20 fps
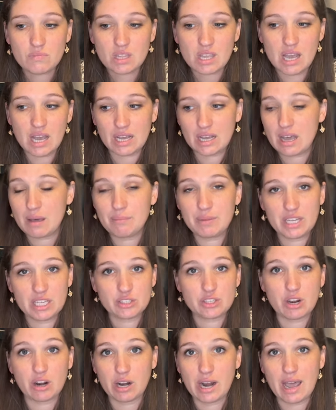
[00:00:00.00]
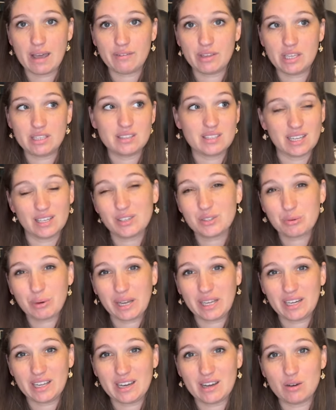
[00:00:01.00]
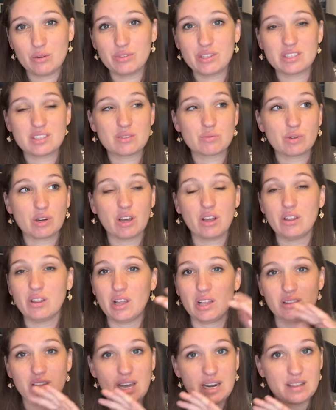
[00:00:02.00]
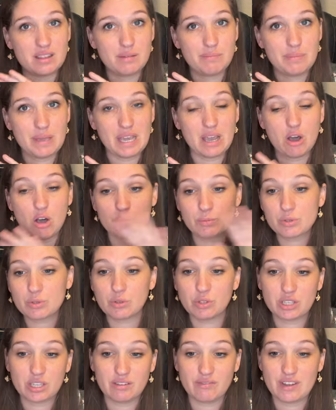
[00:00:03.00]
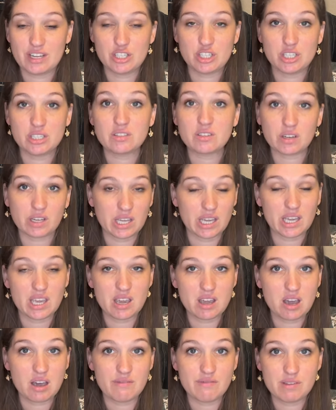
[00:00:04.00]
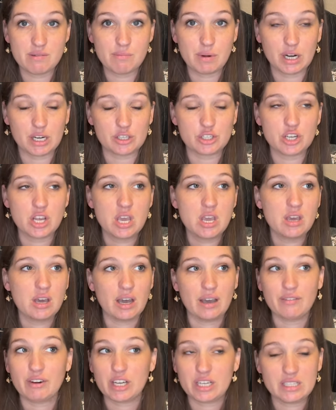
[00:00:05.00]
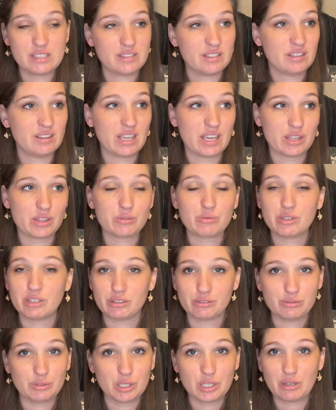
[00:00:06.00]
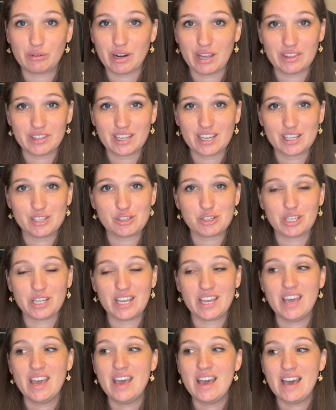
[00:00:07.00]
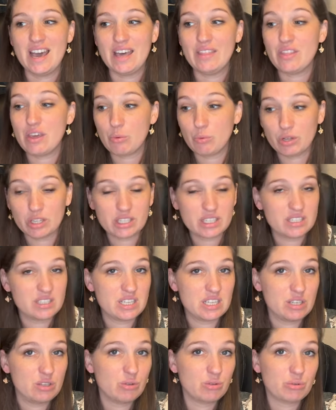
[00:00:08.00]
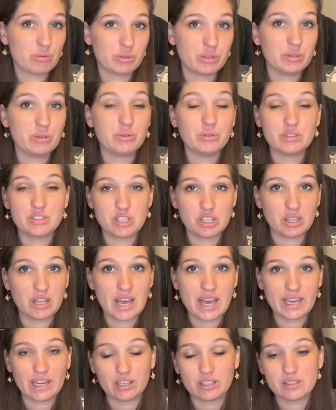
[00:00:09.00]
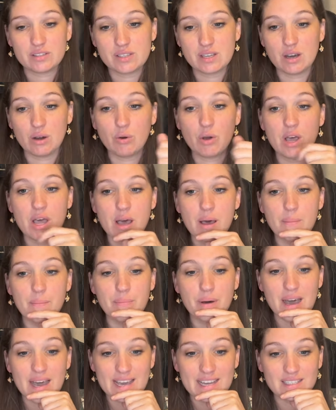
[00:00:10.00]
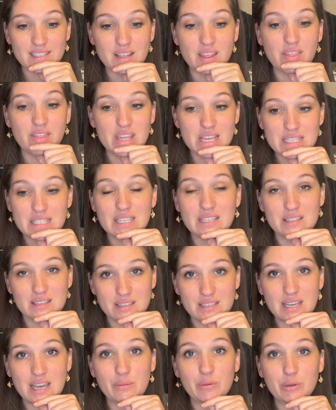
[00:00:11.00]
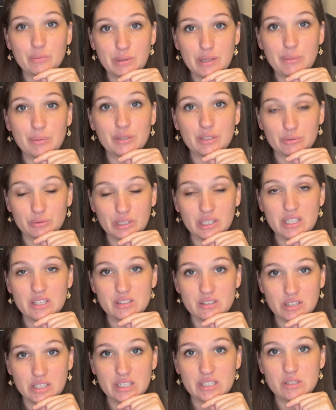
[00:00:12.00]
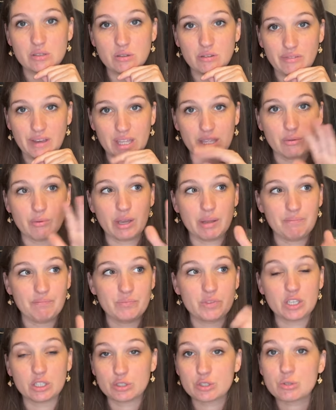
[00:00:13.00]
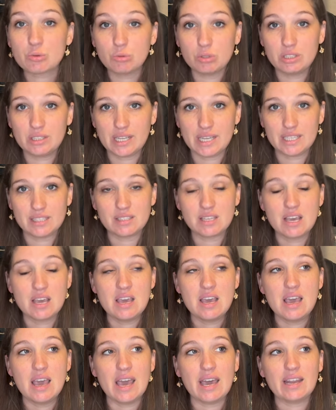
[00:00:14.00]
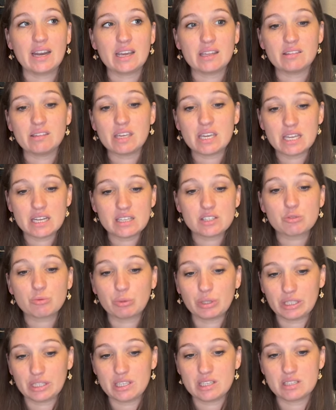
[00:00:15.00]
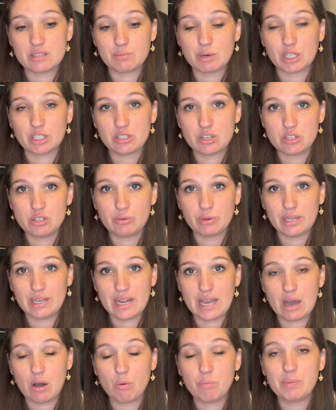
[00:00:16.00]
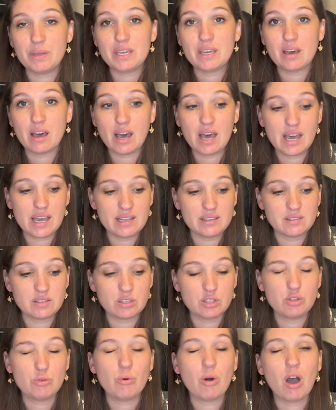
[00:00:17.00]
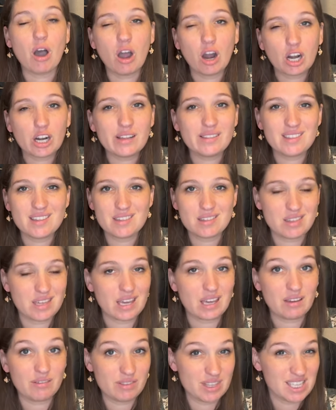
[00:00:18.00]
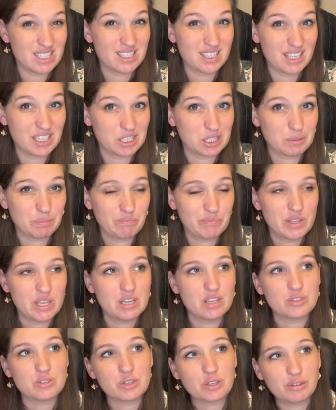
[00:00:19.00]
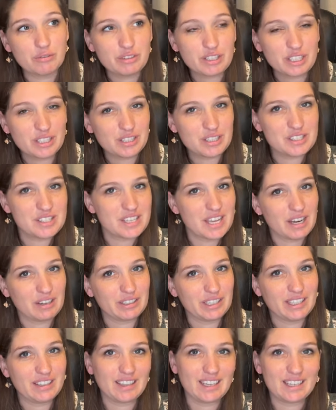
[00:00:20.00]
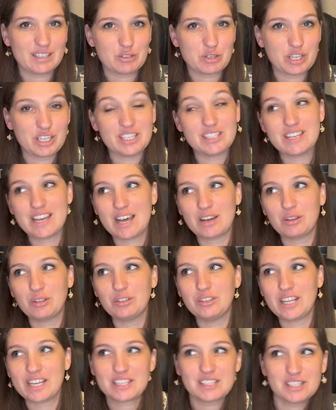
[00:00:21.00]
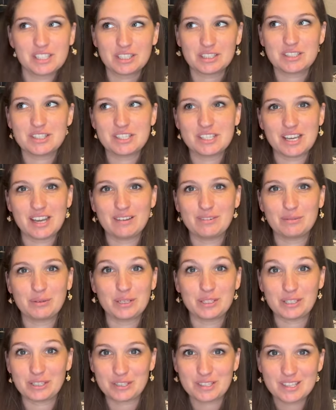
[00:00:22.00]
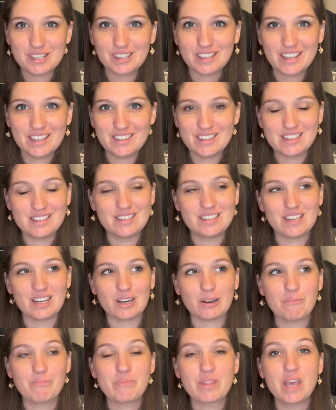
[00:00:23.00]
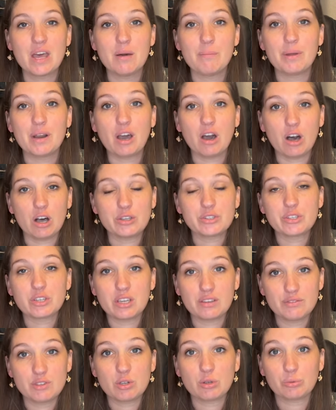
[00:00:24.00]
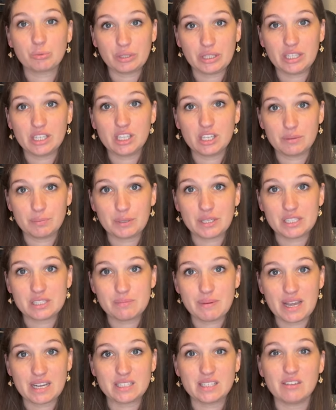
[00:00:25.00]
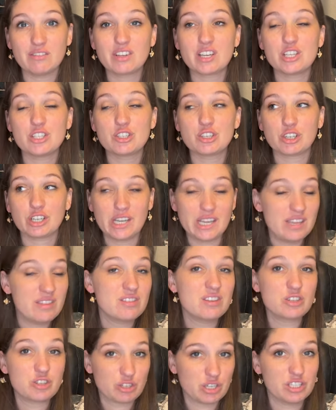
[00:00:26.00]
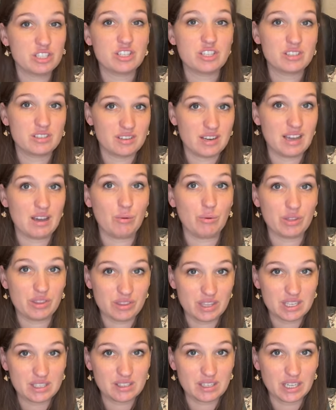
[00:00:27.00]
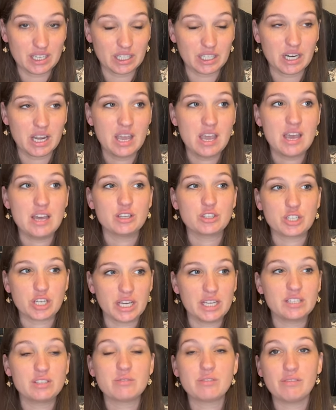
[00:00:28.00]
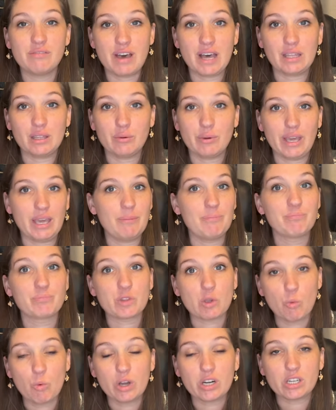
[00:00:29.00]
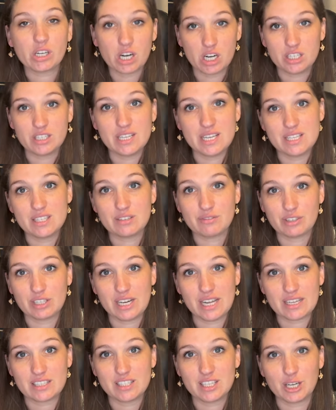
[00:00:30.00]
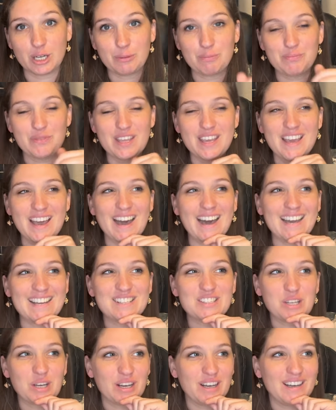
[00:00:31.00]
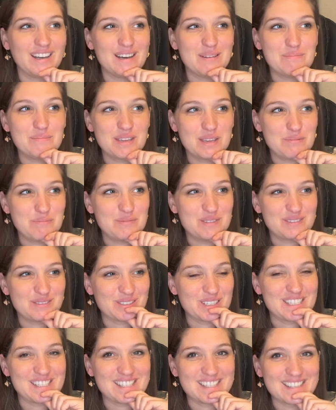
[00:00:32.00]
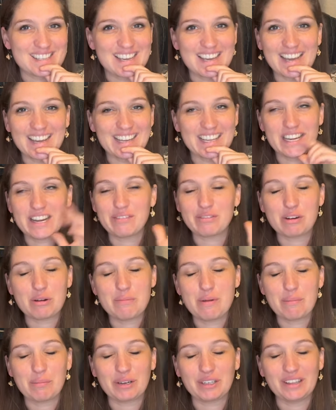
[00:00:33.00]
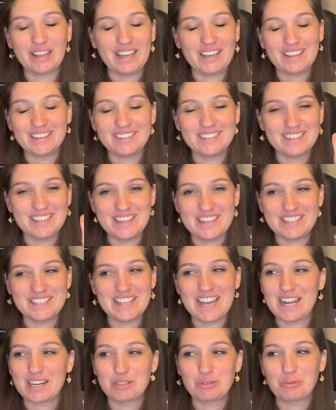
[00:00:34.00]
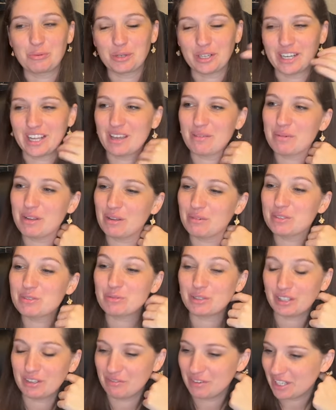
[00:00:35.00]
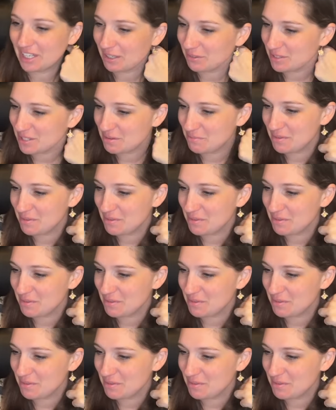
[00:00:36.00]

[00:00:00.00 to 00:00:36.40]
uh, companies are having sales right now. This is when all a lot of the big homeschool conventions are kicking off in March. I've already seen like three or four around the country, and they will continue through July or so. But this is the time when people are really starting to evaluate their school needs. And I think it is really smart to do it now because you are in the thick of this year. So it can feel a little scary, like trying to tackle next year's stuff while you're still in this year. But it also gives you a really good perspective because you're in the trenches now with this year, trying to evaluate what are our needs for next year? I saw a meme recently. I can never remember like the exact wording, but it was really funny. It was a